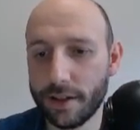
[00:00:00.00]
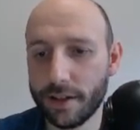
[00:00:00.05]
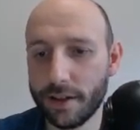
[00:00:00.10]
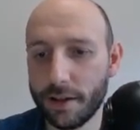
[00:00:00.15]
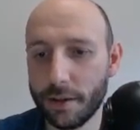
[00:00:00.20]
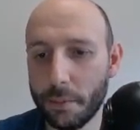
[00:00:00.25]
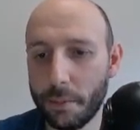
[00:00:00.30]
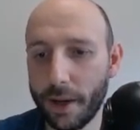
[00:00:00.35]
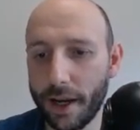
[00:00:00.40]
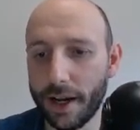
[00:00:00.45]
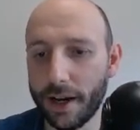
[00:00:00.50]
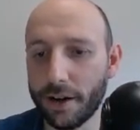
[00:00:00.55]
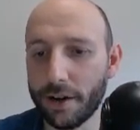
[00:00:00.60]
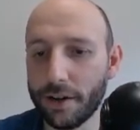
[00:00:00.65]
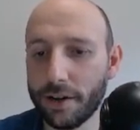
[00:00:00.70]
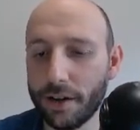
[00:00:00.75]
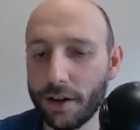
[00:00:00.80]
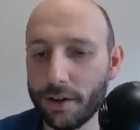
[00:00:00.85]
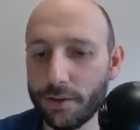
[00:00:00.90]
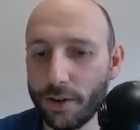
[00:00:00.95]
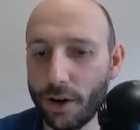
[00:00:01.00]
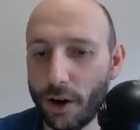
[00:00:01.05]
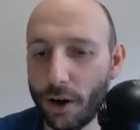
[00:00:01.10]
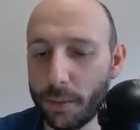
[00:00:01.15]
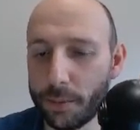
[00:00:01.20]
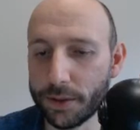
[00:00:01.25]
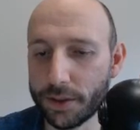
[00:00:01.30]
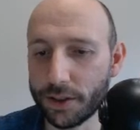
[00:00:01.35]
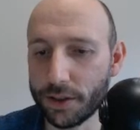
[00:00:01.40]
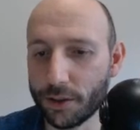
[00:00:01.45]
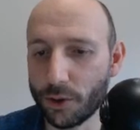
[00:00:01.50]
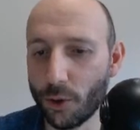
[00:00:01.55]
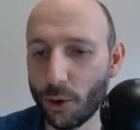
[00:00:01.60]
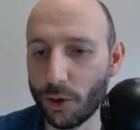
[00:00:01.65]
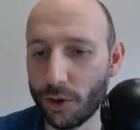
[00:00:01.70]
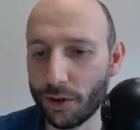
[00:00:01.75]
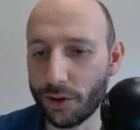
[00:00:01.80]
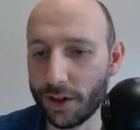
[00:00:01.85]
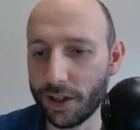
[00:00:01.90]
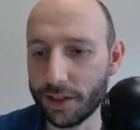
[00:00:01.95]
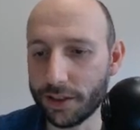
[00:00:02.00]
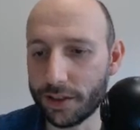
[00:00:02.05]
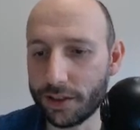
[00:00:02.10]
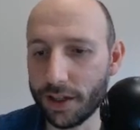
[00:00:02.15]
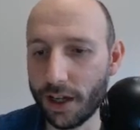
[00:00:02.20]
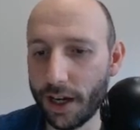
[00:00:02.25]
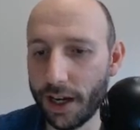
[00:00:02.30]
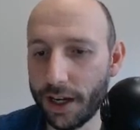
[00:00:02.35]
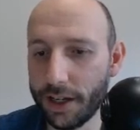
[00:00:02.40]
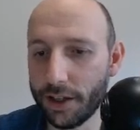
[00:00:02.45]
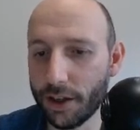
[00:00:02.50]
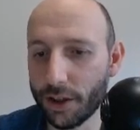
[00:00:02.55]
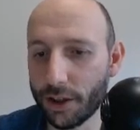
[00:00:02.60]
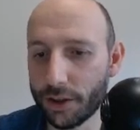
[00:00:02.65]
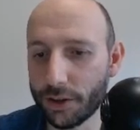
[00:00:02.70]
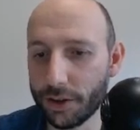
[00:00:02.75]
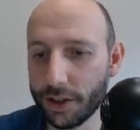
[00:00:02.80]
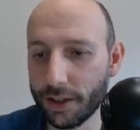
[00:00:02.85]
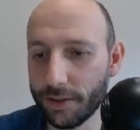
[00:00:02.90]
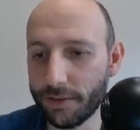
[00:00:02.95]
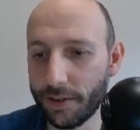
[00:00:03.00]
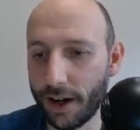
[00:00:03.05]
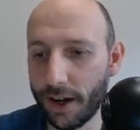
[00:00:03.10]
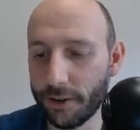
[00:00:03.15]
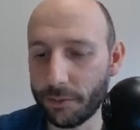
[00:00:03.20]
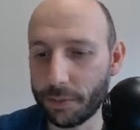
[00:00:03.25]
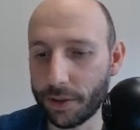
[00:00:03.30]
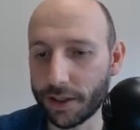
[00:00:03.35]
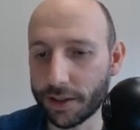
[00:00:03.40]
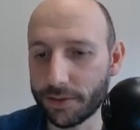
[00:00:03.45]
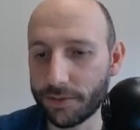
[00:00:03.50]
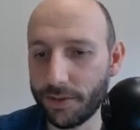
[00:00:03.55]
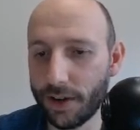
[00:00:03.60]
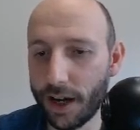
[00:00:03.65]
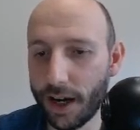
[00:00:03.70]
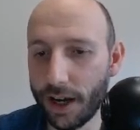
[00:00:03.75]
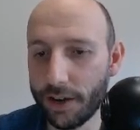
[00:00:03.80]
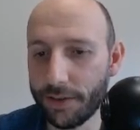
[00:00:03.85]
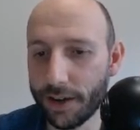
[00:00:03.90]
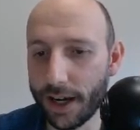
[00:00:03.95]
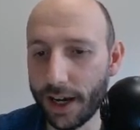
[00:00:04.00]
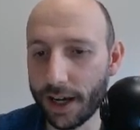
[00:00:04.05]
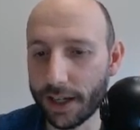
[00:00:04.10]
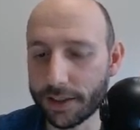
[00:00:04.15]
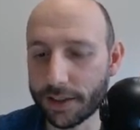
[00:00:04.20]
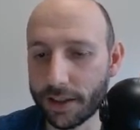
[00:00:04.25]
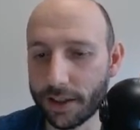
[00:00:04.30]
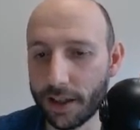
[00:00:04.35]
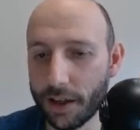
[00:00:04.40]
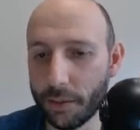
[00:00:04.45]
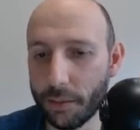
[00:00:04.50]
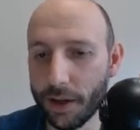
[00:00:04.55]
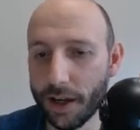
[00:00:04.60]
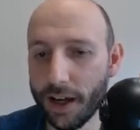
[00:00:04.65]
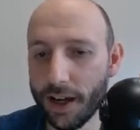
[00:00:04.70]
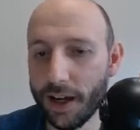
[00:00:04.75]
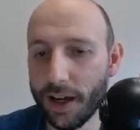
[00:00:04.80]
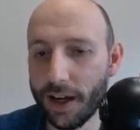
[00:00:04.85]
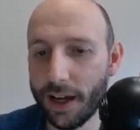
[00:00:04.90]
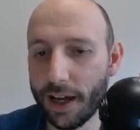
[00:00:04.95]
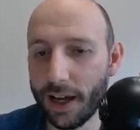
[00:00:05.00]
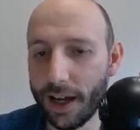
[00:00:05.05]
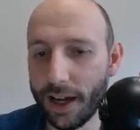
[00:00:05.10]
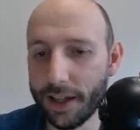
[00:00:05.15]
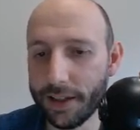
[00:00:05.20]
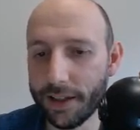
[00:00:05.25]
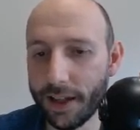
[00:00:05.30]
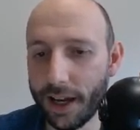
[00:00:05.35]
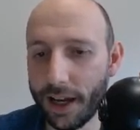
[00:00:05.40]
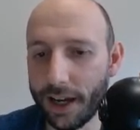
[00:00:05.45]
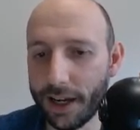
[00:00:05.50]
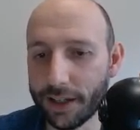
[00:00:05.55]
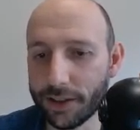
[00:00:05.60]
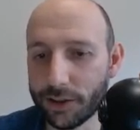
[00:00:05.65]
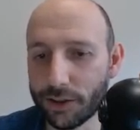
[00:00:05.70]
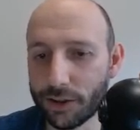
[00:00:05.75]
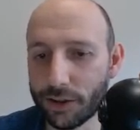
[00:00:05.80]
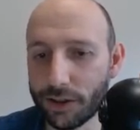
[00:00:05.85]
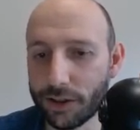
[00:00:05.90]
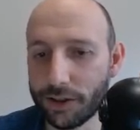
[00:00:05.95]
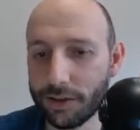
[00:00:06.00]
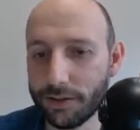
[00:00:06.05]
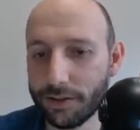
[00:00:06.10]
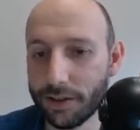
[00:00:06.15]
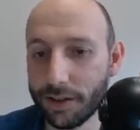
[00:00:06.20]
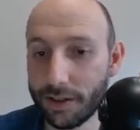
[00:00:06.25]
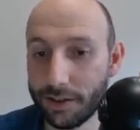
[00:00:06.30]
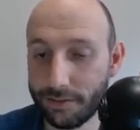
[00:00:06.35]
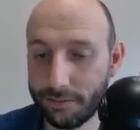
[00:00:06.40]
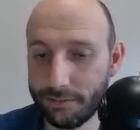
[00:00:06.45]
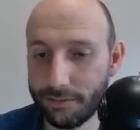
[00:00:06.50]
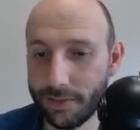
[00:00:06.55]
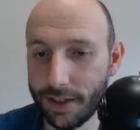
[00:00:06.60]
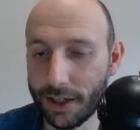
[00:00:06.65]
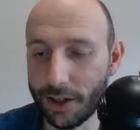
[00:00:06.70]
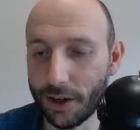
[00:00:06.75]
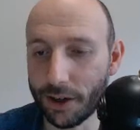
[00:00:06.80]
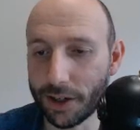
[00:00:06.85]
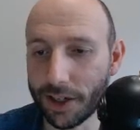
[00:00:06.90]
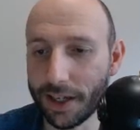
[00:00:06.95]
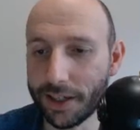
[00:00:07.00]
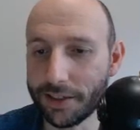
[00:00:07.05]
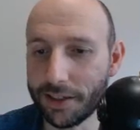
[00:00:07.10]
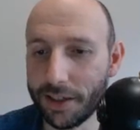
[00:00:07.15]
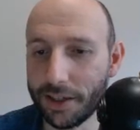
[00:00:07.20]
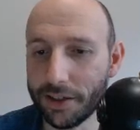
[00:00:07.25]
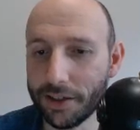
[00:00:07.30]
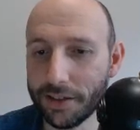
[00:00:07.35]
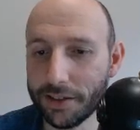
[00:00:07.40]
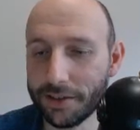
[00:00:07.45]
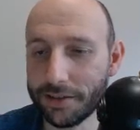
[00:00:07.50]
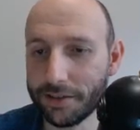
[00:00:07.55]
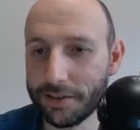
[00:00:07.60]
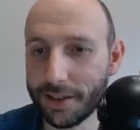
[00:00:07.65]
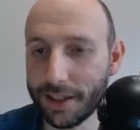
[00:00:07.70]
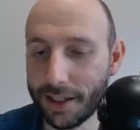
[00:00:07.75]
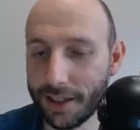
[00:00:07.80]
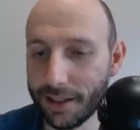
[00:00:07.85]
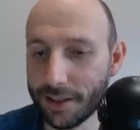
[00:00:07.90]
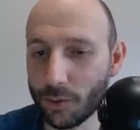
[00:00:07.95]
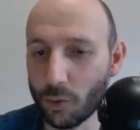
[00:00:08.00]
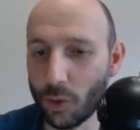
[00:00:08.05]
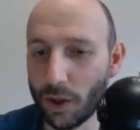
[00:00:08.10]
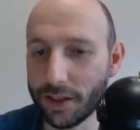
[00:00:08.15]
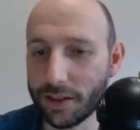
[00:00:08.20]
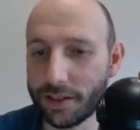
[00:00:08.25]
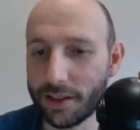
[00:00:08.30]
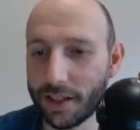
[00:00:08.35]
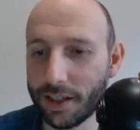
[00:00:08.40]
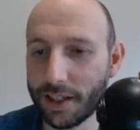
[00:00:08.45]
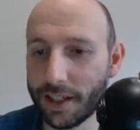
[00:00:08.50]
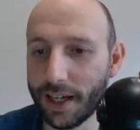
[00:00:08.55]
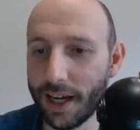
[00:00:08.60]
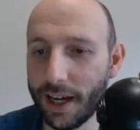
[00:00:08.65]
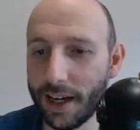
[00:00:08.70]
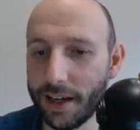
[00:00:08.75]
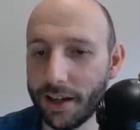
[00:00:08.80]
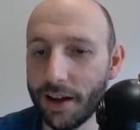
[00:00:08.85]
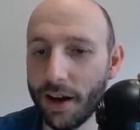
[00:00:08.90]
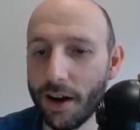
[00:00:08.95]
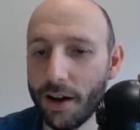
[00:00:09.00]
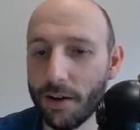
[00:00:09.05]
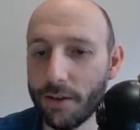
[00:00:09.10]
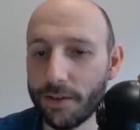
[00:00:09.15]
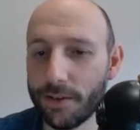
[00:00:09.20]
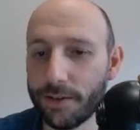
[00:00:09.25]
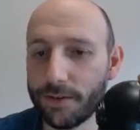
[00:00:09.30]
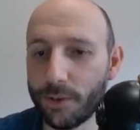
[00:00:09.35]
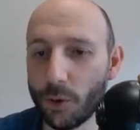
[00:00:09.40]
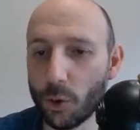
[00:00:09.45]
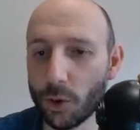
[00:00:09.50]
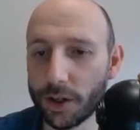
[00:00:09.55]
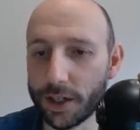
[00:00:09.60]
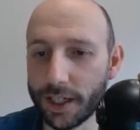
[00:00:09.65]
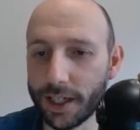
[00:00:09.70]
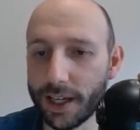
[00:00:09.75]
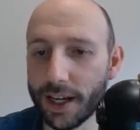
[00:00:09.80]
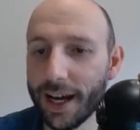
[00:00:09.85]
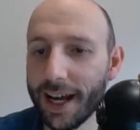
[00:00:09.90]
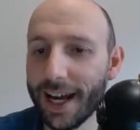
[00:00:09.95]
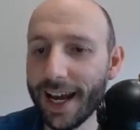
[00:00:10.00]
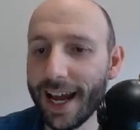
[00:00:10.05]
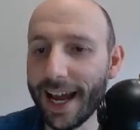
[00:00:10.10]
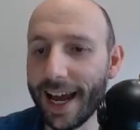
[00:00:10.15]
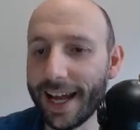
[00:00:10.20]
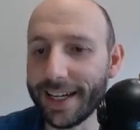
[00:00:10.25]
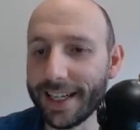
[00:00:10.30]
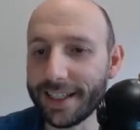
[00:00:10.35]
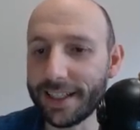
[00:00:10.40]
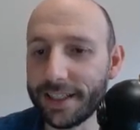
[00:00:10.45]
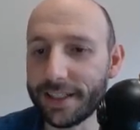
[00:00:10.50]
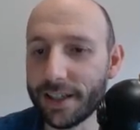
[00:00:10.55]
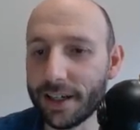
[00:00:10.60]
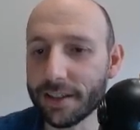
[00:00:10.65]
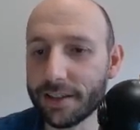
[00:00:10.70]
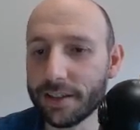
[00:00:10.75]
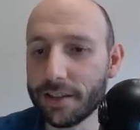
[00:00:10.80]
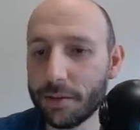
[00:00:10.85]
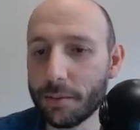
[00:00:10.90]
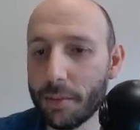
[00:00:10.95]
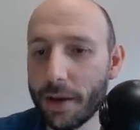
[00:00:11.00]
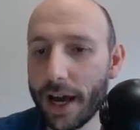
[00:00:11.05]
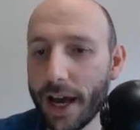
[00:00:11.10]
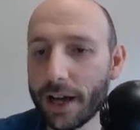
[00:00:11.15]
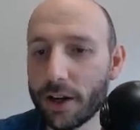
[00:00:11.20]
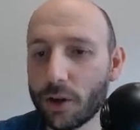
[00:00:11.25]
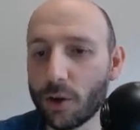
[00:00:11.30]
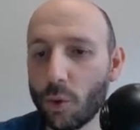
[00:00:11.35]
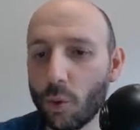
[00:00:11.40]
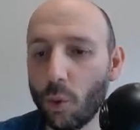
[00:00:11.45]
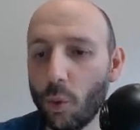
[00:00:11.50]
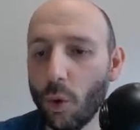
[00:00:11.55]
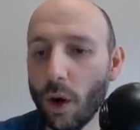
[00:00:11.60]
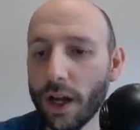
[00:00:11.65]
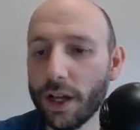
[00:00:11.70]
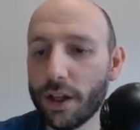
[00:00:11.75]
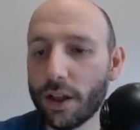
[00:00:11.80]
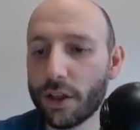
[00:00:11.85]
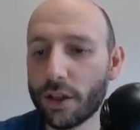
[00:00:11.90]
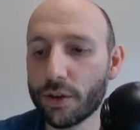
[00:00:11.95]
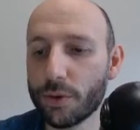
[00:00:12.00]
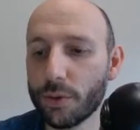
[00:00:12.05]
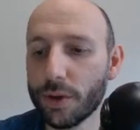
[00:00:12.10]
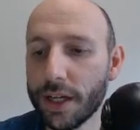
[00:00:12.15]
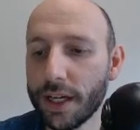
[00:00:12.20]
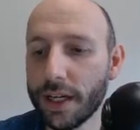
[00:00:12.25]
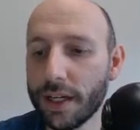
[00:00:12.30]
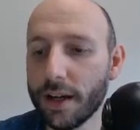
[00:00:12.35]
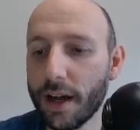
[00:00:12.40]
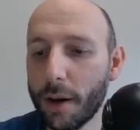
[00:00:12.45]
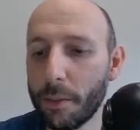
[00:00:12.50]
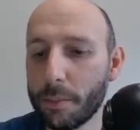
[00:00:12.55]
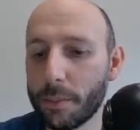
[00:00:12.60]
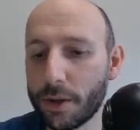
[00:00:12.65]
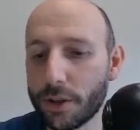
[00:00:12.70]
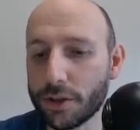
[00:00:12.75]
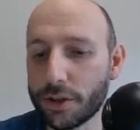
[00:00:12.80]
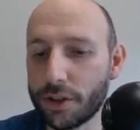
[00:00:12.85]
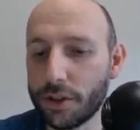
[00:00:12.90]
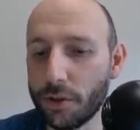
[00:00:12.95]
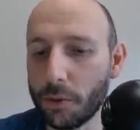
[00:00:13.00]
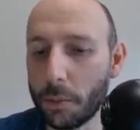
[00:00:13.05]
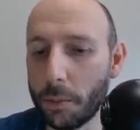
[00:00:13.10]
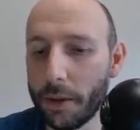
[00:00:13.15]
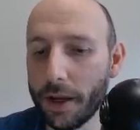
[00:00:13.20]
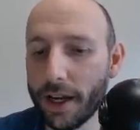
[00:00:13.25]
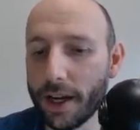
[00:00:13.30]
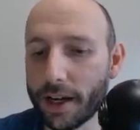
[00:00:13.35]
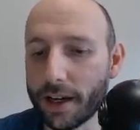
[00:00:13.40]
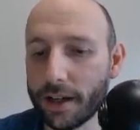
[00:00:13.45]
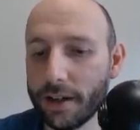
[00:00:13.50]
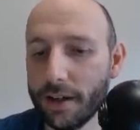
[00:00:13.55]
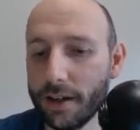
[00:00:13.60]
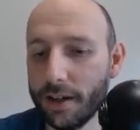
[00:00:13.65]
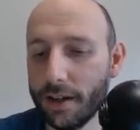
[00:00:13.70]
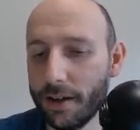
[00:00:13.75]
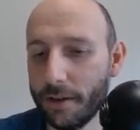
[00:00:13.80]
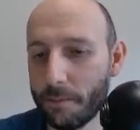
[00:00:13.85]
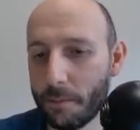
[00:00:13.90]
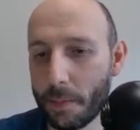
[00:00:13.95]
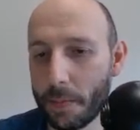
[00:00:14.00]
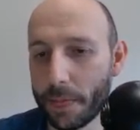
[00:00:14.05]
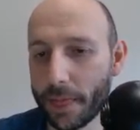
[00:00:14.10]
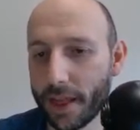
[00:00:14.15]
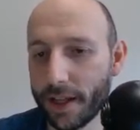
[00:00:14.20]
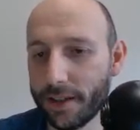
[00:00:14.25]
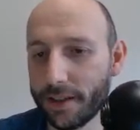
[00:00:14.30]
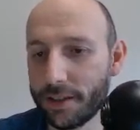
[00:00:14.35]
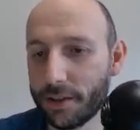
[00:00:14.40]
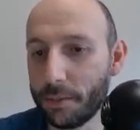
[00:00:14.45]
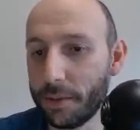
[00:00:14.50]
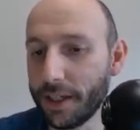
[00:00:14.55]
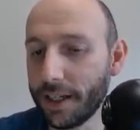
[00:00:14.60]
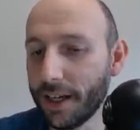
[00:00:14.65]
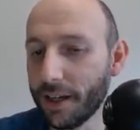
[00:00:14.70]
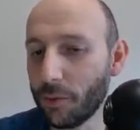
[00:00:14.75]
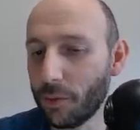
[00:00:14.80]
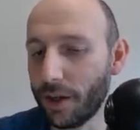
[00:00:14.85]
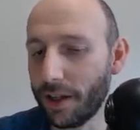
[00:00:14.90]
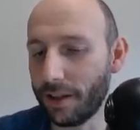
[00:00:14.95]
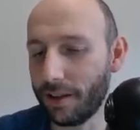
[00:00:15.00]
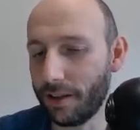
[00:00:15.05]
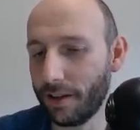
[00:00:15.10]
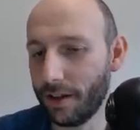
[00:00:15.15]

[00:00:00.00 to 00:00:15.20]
pair of opposite corner and side, 35 plus 5, ask them, and the answer, in our case here, is once again 40. And it doesn't matter what 3 numbers you pick to begin with.